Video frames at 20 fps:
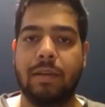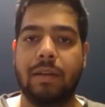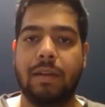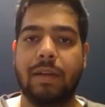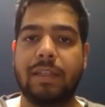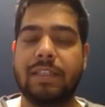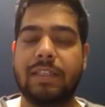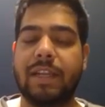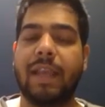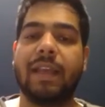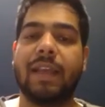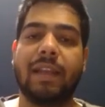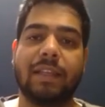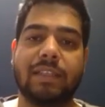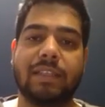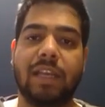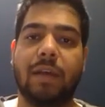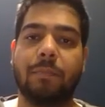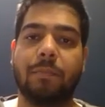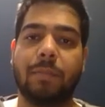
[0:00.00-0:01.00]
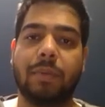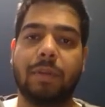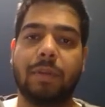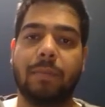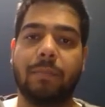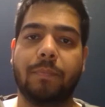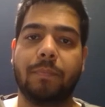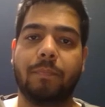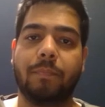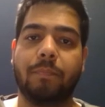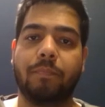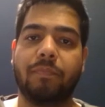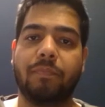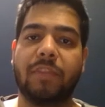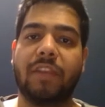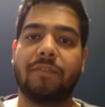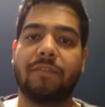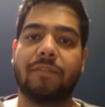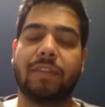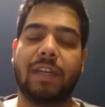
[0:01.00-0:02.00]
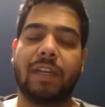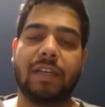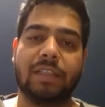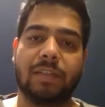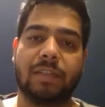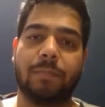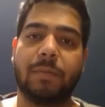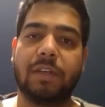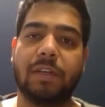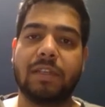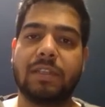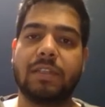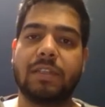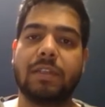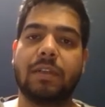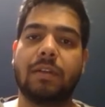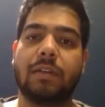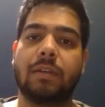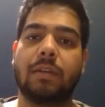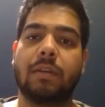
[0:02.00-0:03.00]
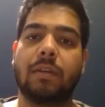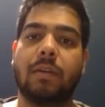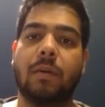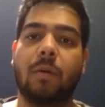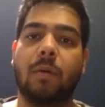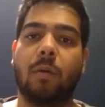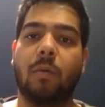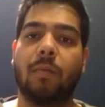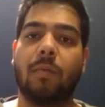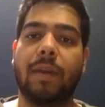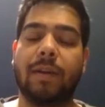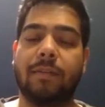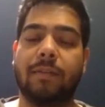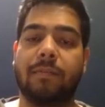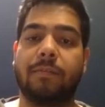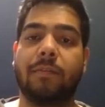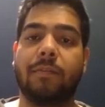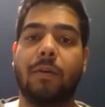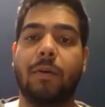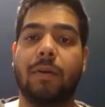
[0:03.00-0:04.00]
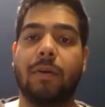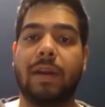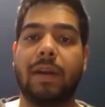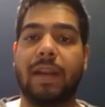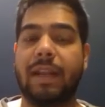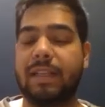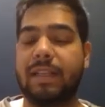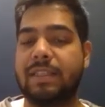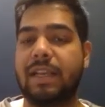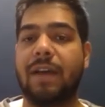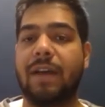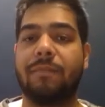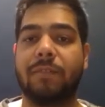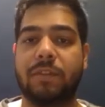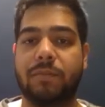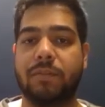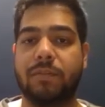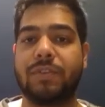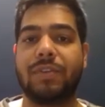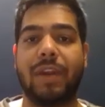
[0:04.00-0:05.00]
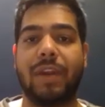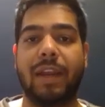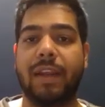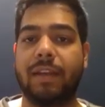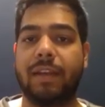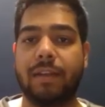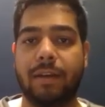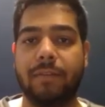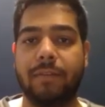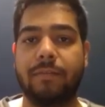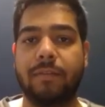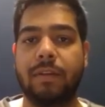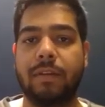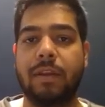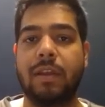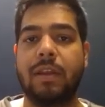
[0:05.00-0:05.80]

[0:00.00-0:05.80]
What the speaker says: Let's take an example. If there's a person who went for an exam which was really tough